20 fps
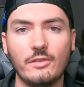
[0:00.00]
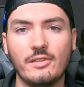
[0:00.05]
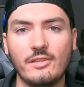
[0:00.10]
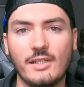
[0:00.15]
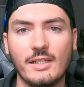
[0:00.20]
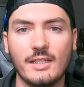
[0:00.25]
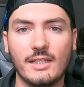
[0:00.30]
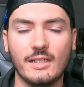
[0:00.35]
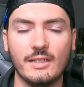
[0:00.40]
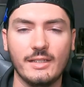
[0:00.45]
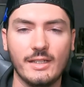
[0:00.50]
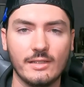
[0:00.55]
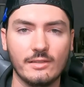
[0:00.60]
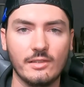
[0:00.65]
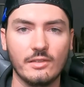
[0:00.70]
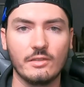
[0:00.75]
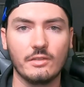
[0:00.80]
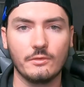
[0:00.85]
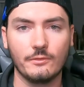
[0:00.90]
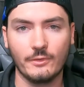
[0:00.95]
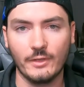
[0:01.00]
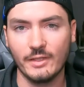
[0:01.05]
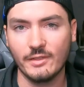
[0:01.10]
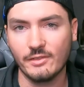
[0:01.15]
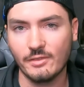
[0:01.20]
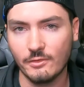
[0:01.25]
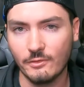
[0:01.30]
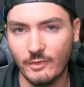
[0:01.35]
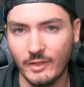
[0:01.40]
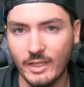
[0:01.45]
stay connected to friends
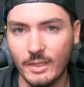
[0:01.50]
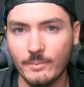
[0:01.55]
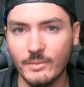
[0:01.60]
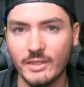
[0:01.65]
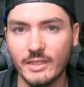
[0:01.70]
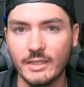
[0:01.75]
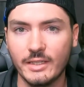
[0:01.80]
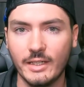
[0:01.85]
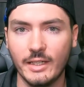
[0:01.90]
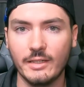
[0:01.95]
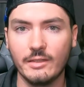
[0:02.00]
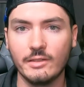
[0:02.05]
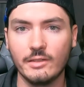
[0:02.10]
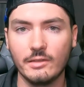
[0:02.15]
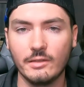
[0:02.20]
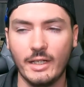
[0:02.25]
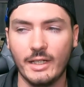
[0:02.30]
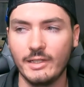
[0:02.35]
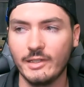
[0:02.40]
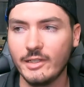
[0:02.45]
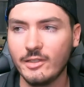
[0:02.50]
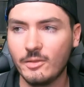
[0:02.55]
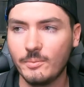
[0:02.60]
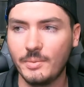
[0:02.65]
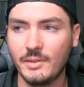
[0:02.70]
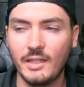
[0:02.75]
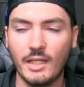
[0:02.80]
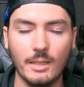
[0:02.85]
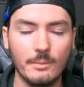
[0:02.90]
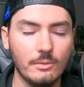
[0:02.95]
and family and at least
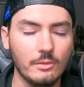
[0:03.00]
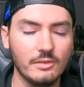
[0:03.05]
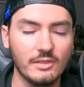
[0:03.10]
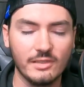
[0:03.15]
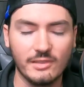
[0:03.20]
be able to